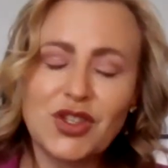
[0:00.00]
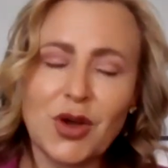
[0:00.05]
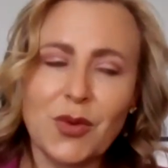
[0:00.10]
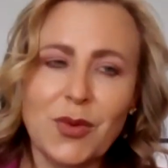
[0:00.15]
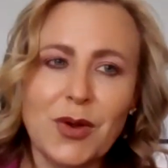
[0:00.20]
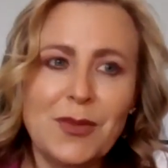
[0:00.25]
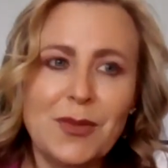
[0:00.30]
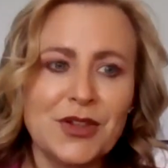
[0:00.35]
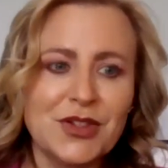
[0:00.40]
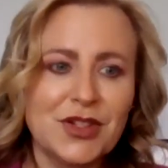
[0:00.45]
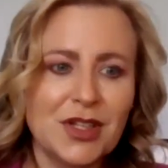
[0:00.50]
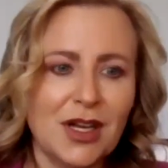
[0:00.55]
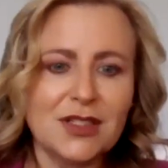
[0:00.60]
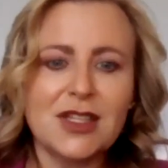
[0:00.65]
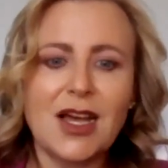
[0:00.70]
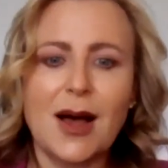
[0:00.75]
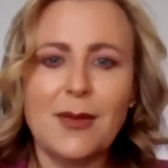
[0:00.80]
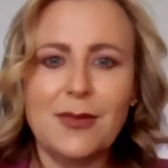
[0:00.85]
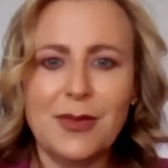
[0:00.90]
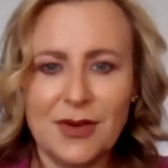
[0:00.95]
So we built it
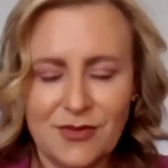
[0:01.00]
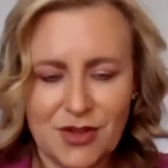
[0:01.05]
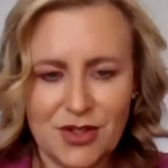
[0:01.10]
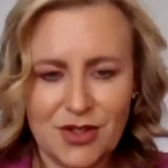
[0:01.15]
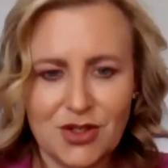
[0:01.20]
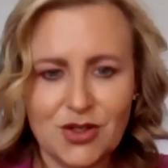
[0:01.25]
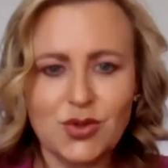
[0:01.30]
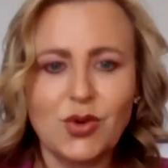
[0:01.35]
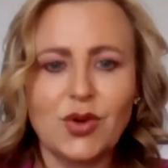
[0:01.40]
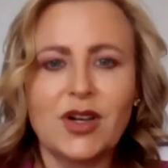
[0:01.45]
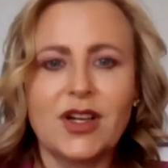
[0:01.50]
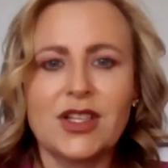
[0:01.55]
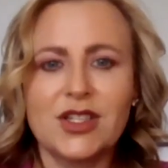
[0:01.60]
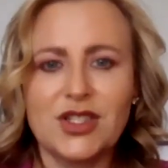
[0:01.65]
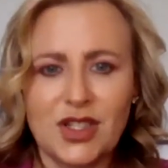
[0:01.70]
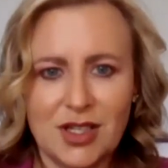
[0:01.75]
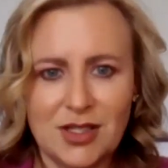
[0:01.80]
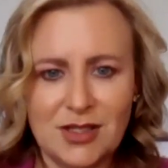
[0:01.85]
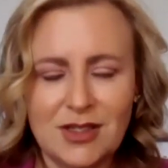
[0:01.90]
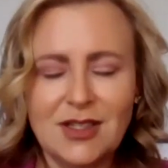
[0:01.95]
on top of the Soar
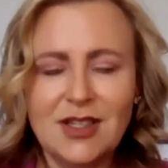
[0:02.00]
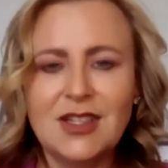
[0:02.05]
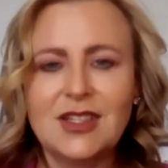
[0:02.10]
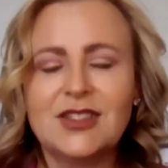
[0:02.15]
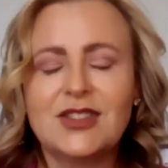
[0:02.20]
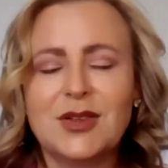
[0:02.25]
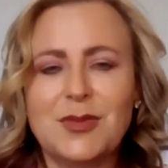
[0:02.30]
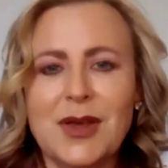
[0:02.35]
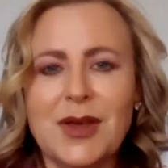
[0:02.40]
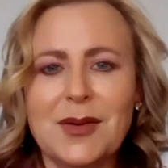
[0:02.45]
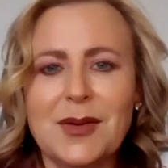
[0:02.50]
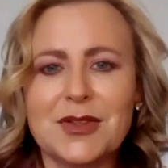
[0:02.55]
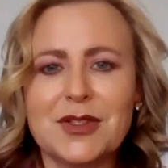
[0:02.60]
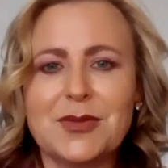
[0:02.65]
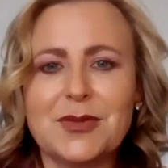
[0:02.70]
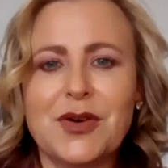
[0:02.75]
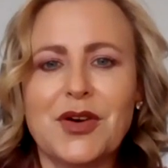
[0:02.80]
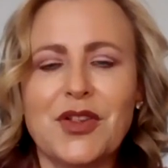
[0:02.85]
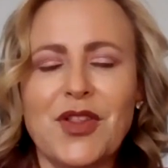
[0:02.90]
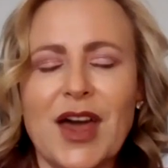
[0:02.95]
engine to be able
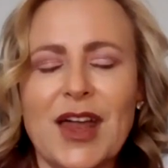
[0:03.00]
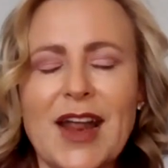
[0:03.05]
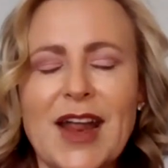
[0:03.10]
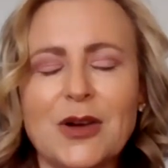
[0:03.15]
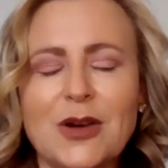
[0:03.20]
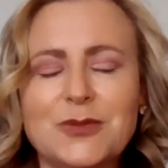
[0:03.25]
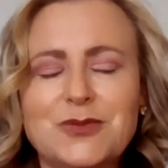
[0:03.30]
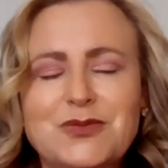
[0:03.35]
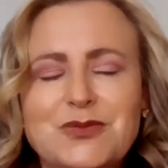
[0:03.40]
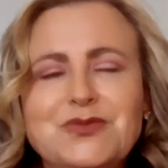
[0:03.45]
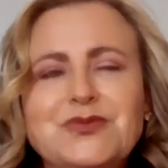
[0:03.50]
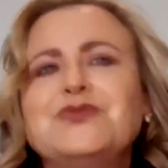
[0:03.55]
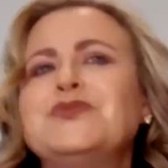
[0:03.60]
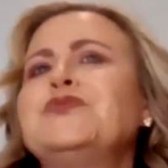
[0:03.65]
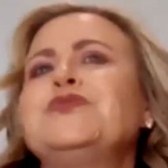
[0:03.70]
to pull that out.